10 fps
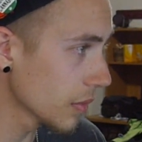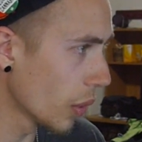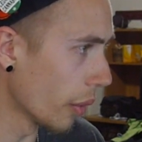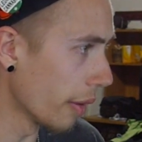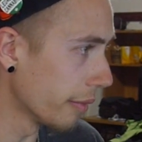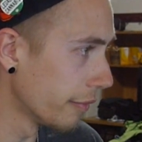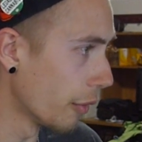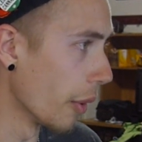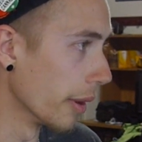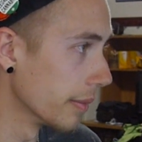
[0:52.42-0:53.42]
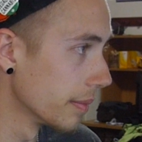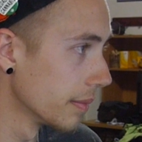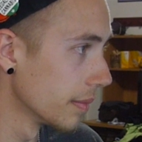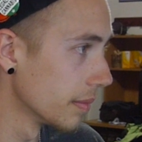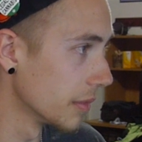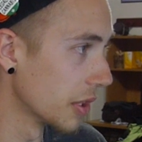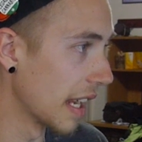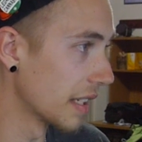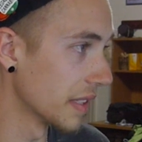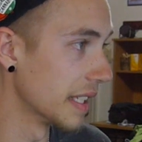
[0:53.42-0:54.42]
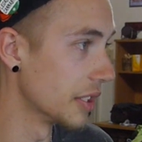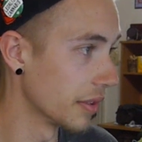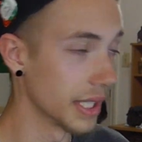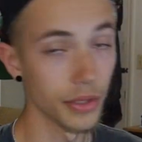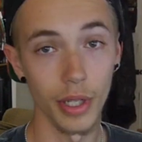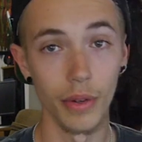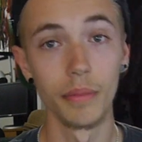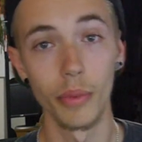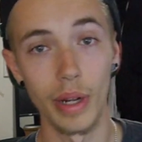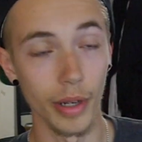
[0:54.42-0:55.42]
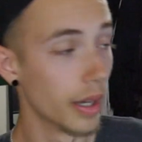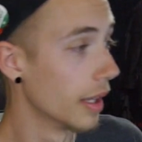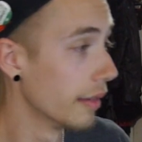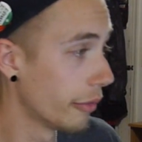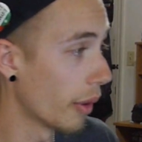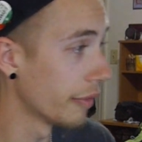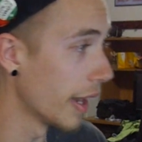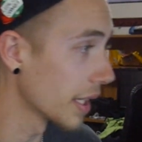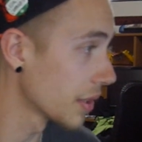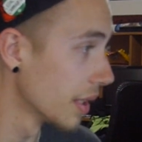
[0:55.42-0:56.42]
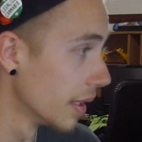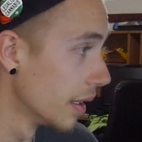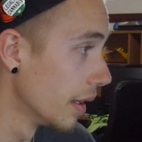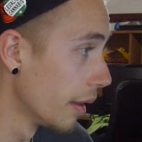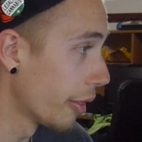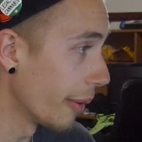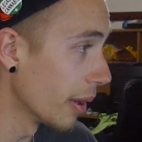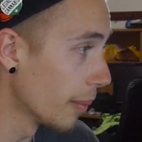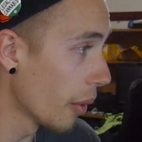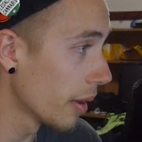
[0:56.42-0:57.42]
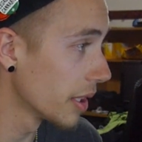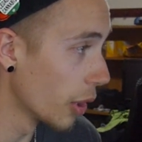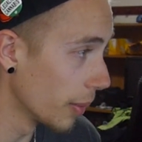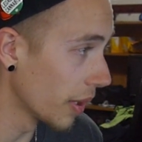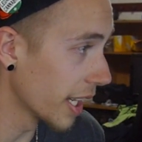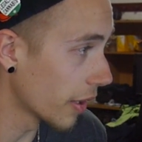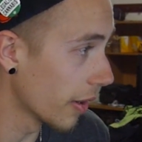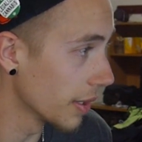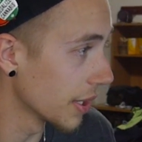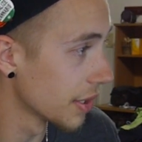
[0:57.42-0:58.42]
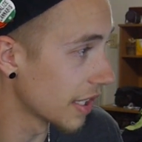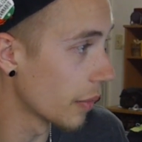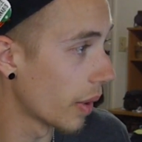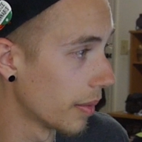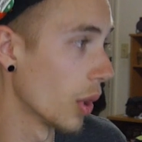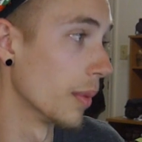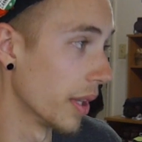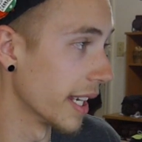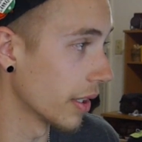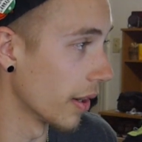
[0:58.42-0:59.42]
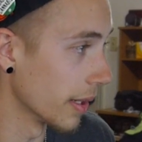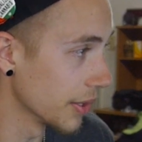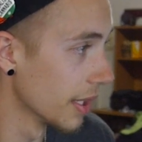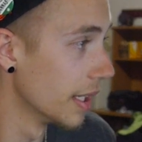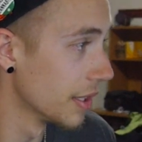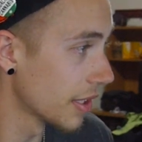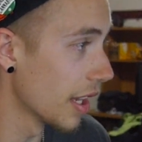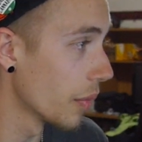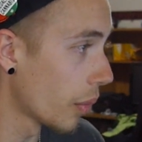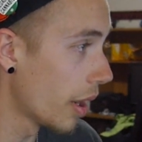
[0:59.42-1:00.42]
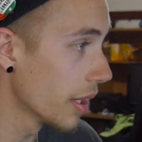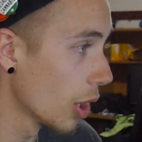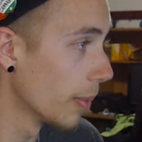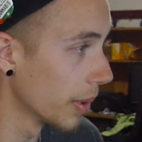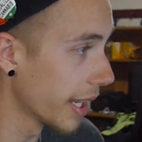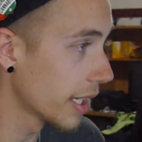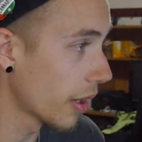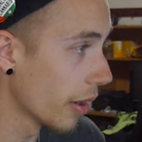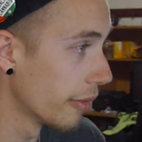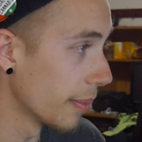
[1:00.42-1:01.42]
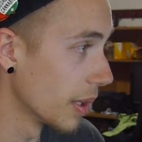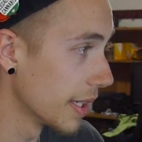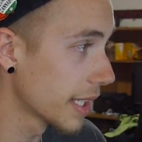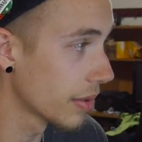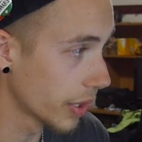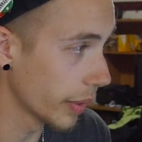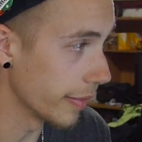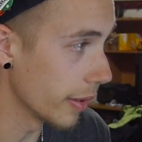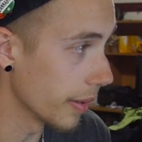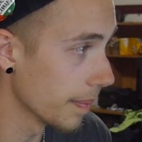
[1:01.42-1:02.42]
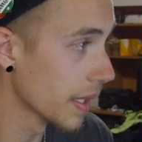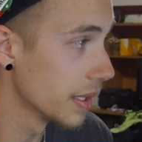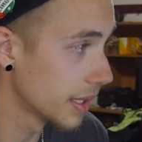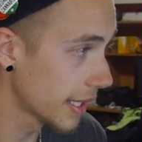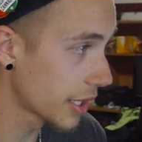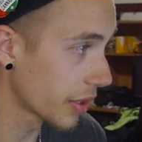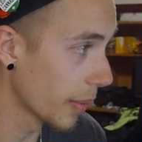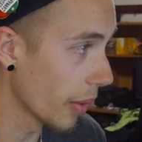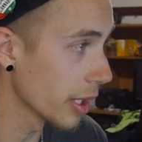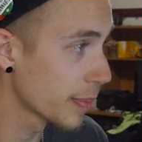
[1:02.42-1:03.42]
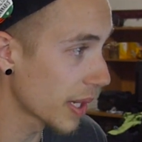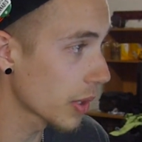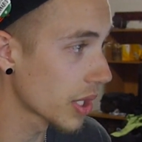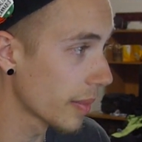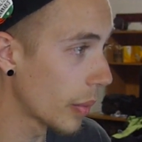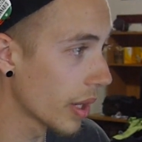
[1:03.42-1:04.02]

or 4. You can activate each of these, so whatever. 4 effects. 3 or more Noble Knight cards, send Noble Knight cards. Send 1 Noble Knight card from your deck to the graveyard. 6 or more, special summon